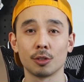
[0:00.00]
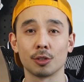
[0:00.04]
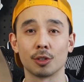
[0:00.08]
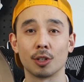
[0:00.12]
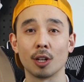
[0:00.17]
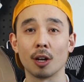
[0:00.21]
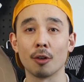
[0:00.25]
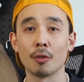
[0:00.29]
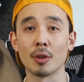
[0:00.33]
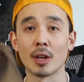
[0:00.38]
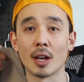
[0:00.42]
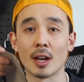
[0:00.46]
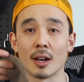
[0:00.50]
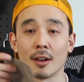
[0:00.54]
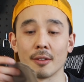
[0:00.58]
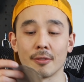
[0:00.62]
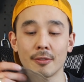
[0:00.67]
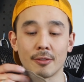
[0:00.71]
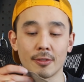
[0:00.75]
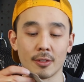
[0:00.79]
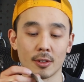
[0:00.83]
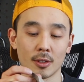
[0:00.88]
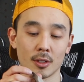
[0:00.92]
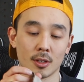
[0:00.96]
So now we
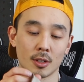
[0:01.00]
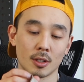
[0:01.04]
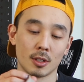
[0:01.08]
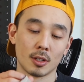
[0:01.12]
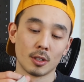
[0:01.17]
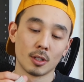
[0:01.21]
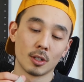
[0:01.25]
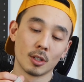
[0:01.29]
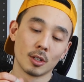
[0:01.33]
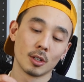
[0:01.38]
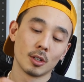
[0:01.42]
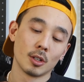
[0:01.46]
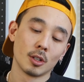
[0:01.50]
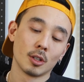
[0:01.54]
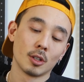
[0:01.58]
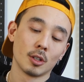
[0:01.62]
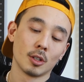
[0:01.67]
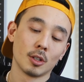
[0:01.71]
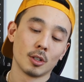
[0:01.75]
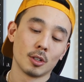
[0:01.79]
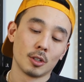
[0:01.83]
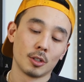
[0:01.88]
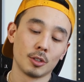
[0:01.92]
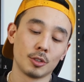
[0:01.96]
have
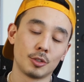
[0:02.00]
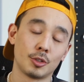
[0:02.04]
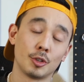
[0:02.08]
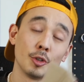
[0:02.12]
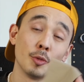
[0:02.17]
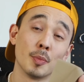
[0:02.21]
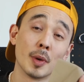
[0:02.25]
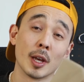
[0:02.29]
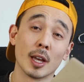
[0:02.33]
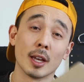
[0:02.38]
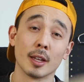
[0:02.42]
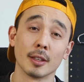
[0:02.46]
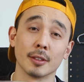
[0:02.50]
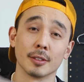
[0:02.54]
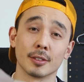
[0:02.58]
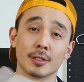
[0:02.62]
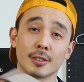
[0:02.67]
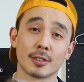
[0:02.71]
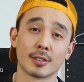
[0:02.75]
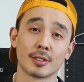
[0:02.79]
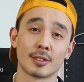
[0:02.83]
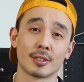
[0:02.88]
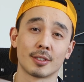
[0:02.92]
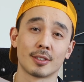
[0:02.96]
two
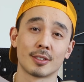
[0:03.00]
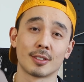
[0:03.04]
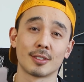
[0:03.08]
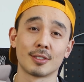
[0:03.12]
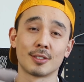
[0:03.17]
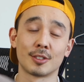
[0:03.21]
bands.